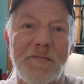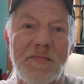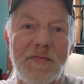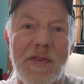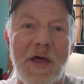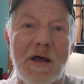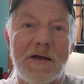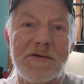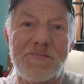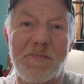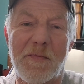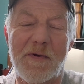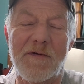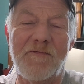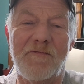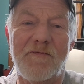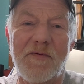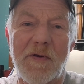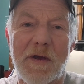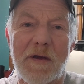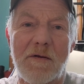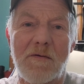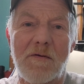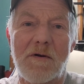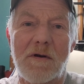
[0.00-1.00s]
That's my
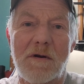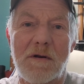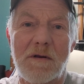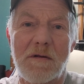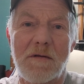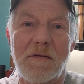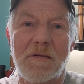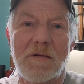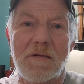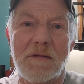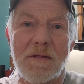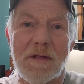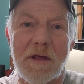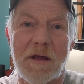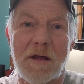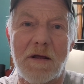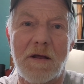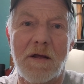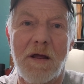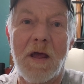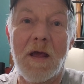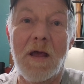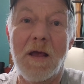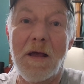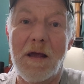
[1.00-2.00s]
favorite thing,
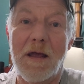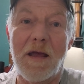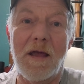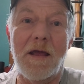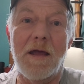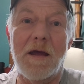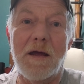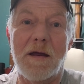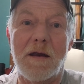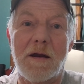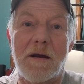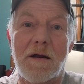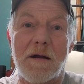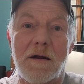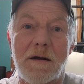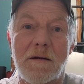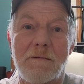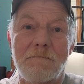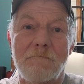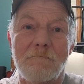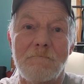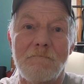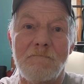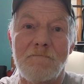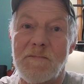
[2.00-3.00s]

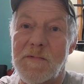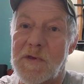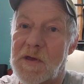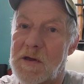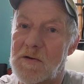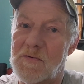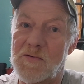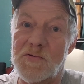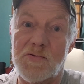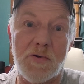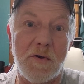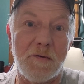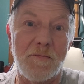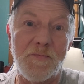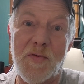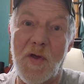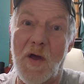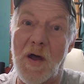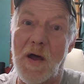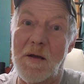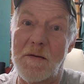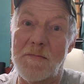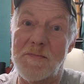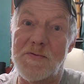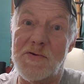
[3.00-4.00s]
and
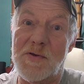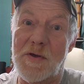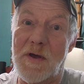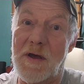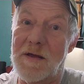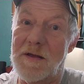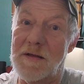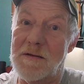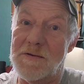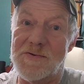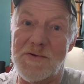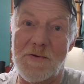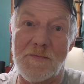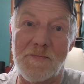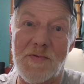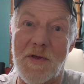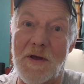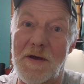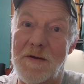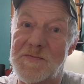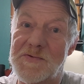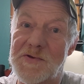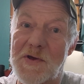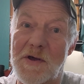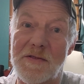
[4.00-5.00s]
sometimes at
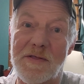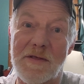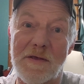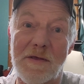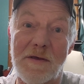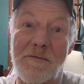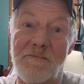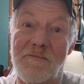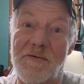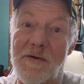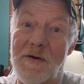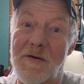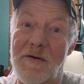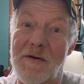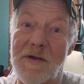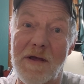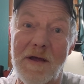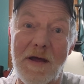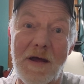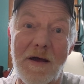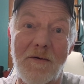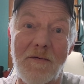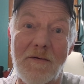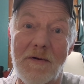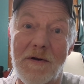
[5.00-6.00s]
the very
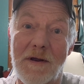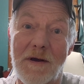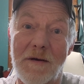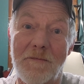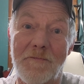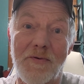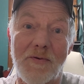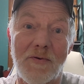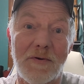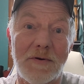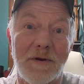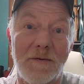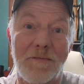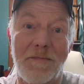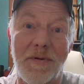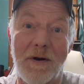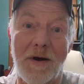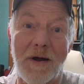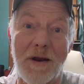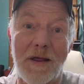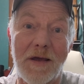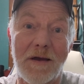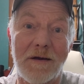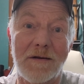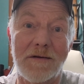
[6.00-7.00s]
end when I'm putting the
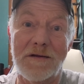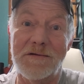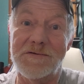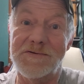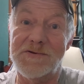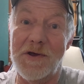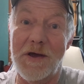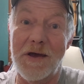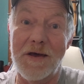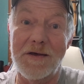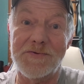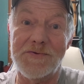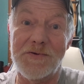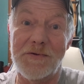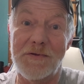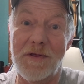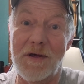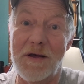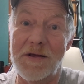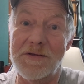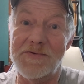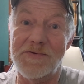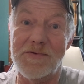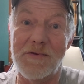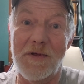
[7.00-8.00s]
body on the chassis,
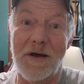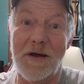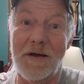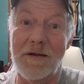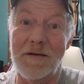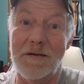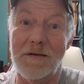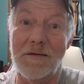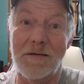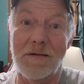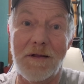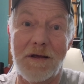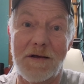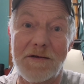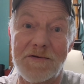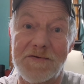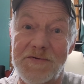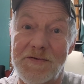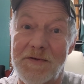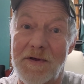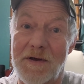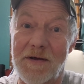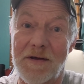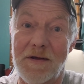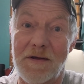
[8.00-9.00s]
that's not
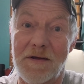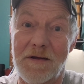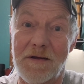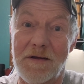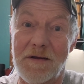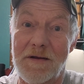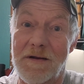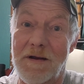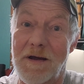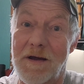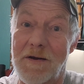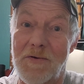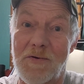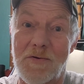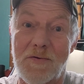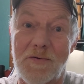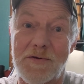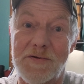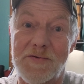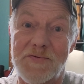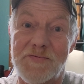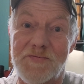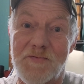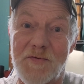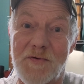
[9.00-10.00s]

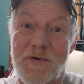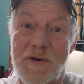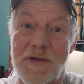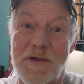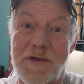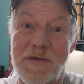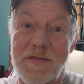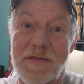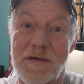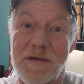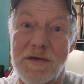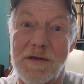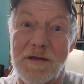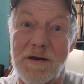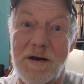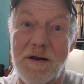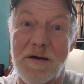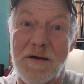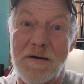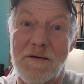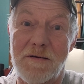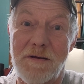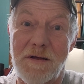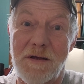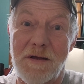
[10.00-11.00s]
always fun
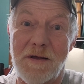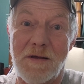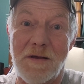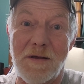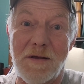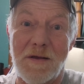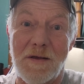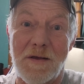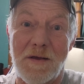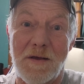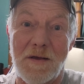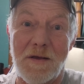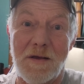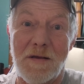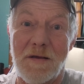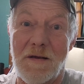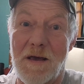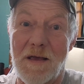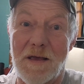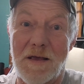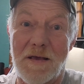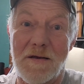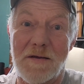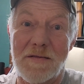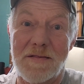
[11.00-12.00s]
either.
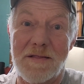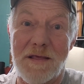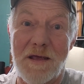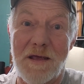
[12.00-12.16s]
I got